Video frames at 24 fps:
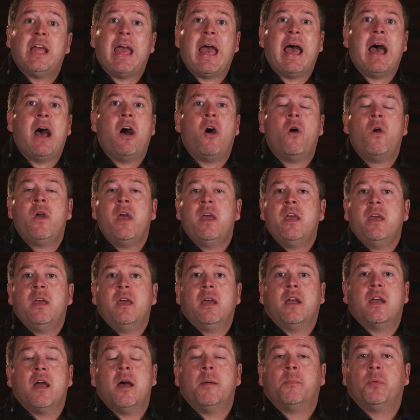How
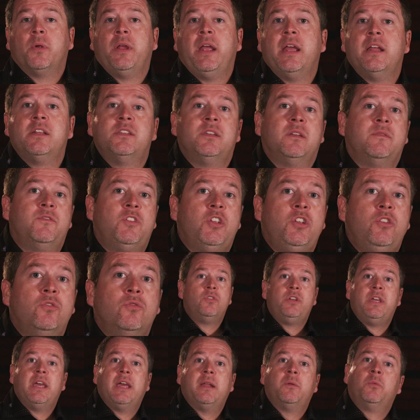comprehensive do you
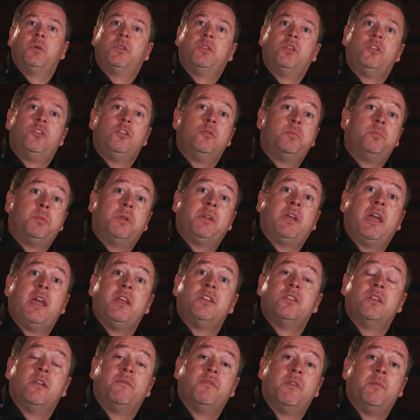get with the
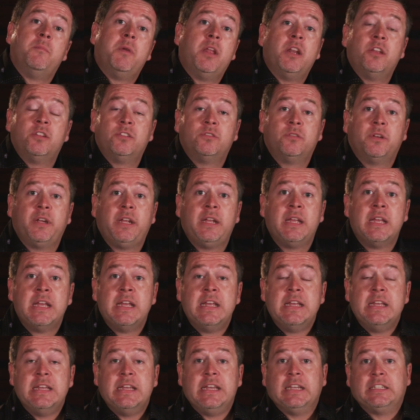duplication of the ministry,
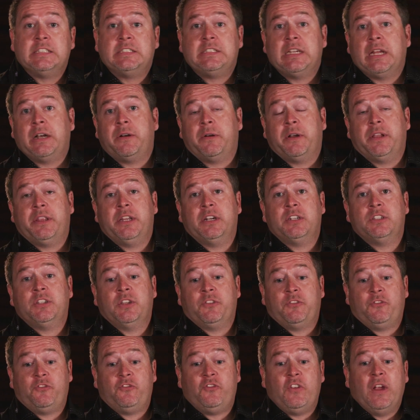etc. There's a
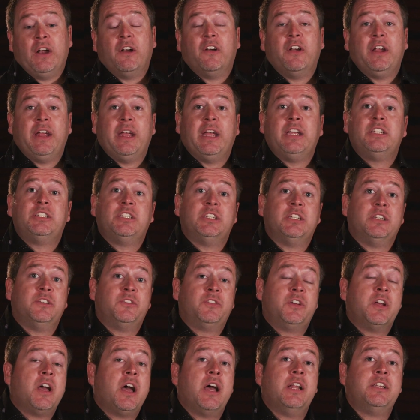variation of
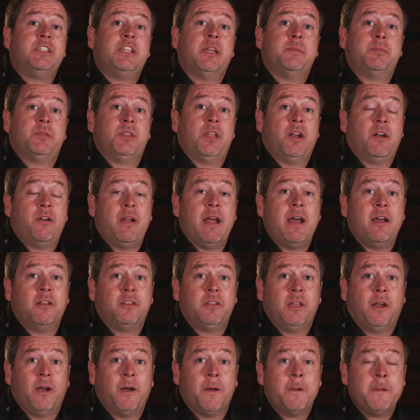concepts that are out
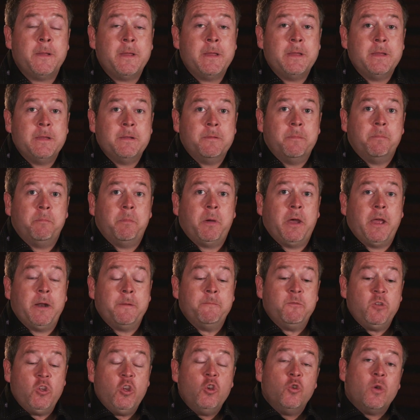there, but
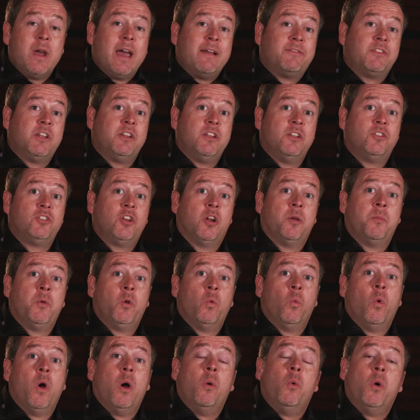you have to
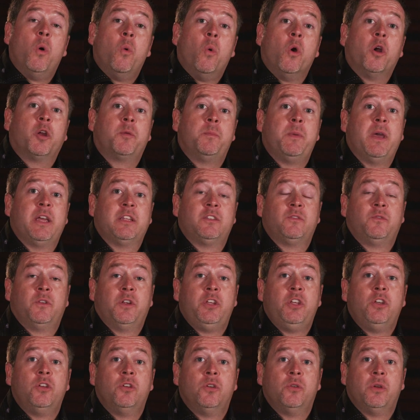determine what will work best for
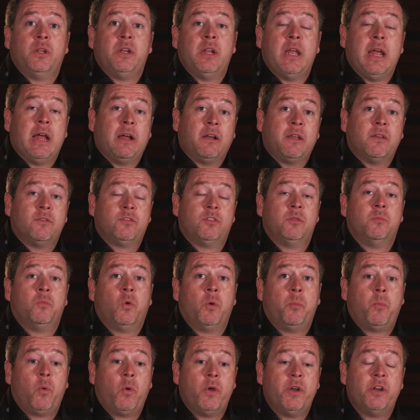you, and I'll give some
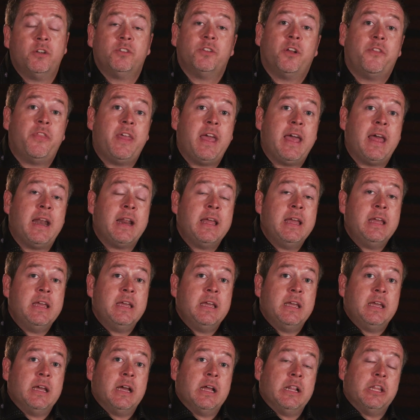more pointers on that
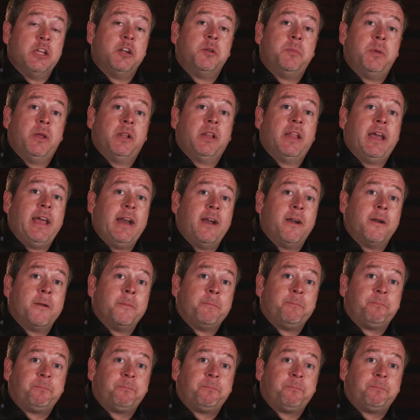a little bit later.